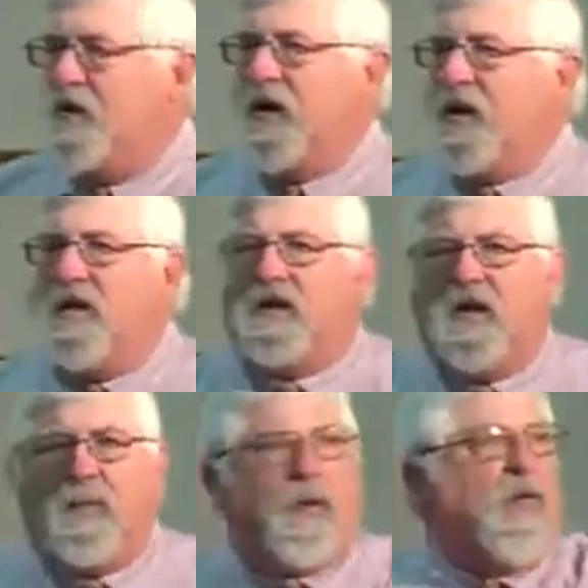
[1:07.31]
and we looked
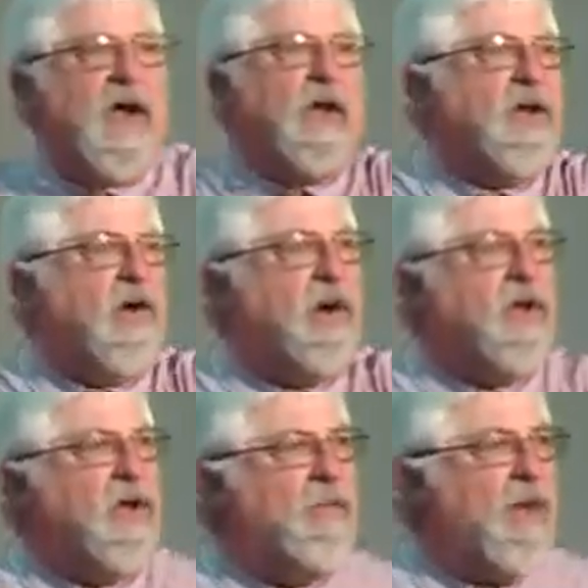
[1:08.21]
and the parade had already
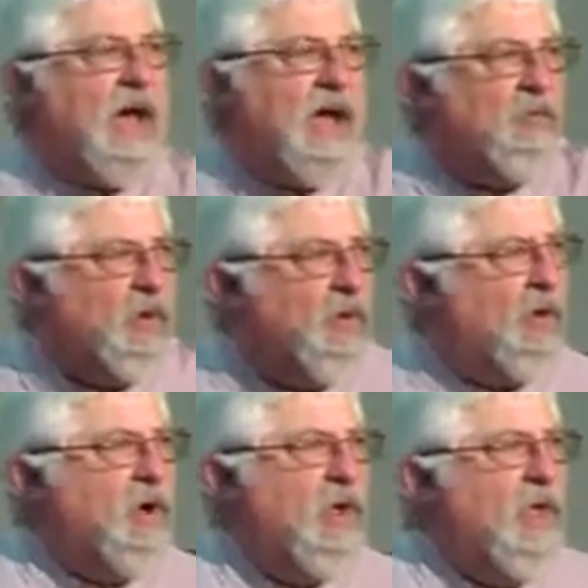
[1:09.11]
gone by and we
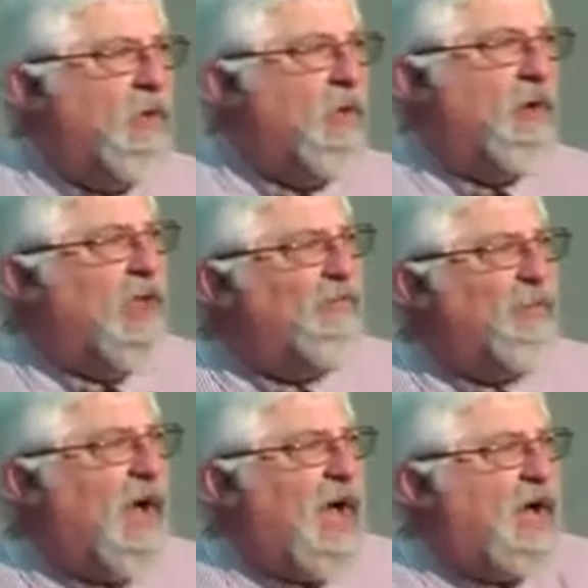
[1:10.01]
were left
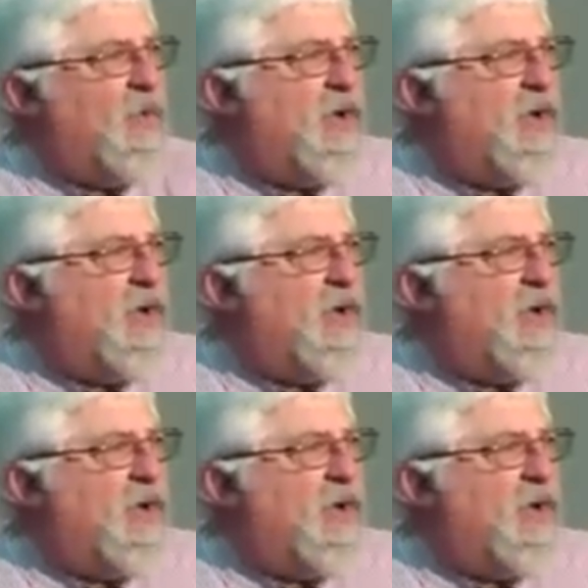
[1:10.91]
behind.